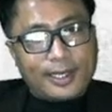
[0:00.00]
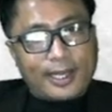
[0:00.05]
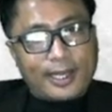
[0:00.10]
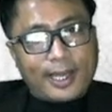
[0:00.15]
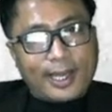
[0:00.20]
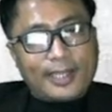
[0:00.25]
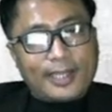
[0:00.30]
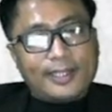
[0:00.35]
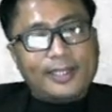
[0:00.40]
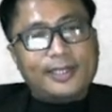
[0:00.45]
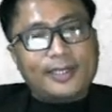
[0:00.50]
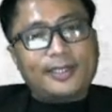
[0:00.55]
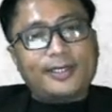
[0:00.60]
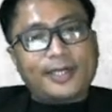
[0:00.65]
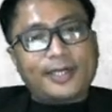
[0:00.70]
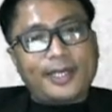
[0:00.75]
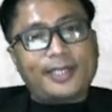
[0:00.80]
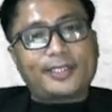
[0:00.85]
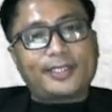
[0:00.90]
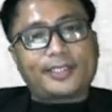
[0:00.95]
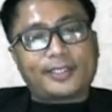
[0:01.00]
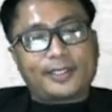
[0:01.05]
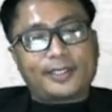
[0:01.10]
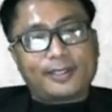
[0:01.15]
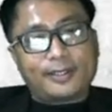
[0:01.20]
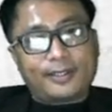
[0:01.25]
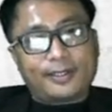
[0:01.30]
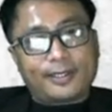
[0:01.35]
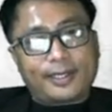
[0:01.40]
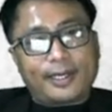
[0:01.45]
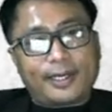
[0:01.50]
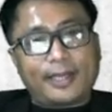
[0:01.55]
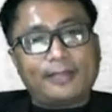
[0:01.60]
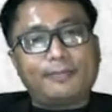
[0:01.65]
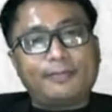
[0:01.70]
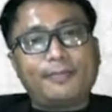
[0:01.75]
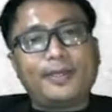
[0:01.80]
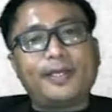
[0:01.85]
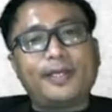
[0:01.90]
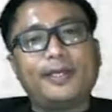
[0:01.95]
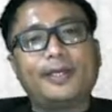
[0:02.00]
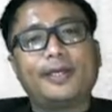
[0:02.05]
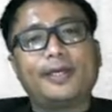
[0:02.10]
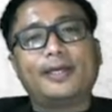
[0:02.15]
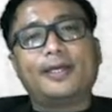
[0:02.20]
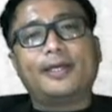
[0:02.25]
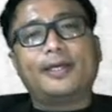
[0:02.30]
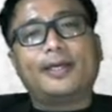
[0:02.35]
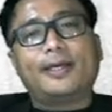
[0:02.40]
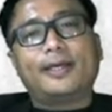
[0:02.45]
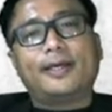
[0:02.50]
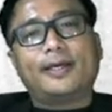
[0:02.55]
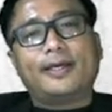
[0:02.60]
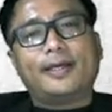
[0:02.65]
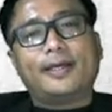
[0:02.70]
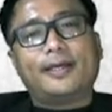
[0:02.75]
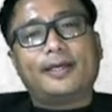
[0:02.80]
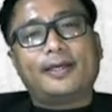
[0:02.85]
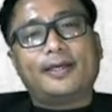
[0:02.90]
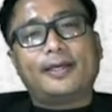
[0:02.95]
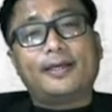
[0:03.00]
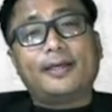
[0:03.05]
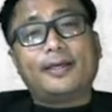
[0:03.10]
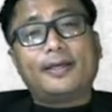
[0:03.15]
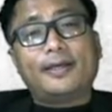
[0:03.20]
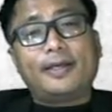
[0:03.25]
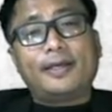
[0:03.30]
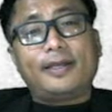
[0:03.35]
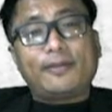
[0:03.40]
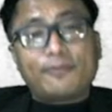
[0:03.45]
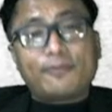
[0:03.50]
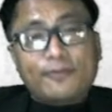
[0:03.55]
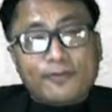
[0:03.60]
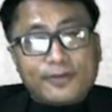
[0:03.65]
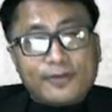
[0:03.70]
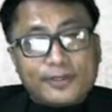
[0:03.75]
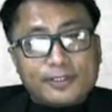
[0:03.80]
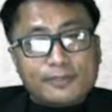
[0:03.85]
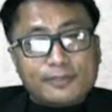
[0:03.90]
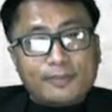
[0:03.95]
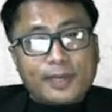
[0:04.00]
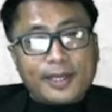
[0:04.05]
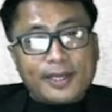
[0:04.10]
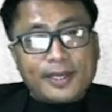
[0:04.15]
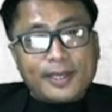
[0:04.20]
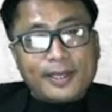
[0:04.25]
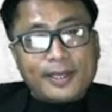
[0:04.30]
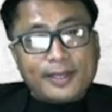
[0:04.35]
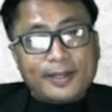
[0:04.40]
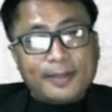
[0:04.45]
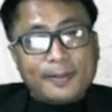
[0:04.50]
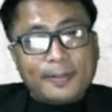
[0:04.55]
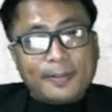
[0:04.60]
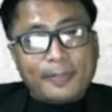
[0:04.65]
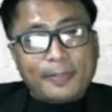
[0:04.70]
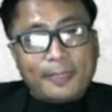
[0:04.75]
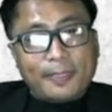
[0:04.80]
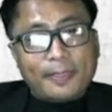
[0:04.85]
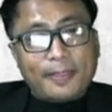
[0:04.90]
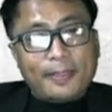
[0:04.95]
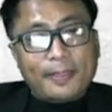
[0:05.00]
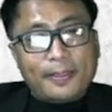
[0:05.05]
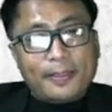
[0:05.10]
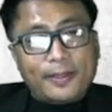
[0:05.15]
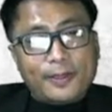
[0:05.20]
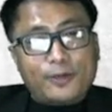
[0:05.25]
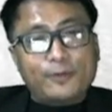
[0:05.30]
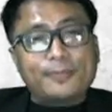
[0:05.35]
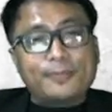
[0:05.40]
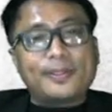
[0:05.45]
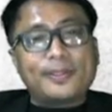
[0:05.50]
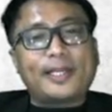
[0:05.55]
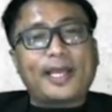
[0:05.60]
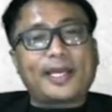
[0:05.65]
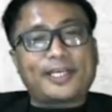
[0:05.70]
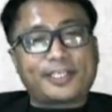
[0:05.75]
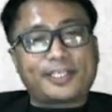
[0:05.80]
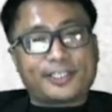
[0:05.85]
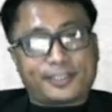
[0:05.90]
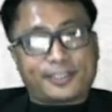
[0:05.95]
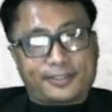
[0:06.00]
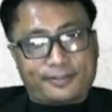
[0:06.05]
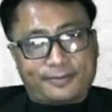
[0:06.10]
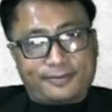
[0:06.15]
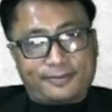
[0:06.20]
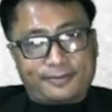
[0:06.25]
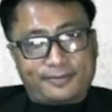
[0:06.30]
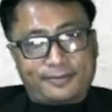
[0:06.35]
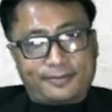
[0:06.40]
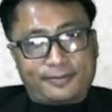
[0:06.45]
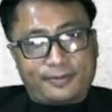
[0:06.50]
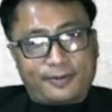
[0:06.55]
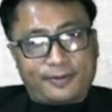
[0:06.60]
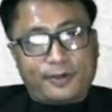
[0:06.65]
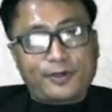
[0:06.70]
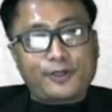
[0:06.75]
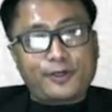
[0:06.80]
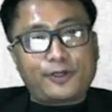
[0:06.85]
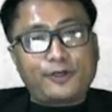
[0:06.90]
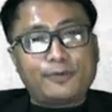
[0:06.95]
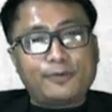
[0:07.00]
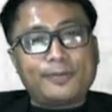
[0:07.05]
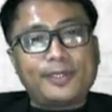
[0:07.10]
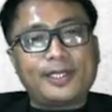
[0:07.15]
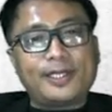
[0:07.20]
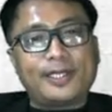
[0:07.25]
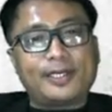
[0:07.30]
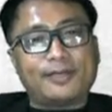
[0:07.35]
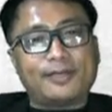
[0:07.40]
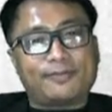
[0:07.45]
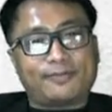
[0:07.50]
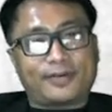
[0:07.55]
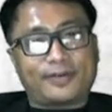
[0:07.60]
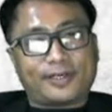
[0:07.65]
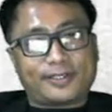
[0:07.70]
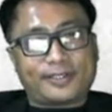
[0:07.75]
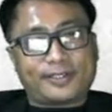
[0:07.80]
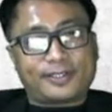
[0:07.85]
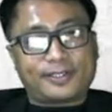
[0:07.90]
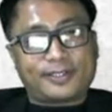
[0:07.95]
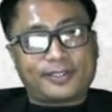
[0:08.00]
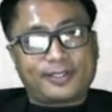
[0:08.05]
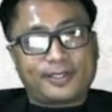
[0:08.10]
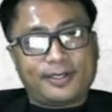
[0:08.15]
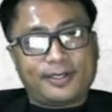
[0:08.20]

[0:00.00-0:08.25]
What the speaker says: and the rate can be influenced by human action or human interference.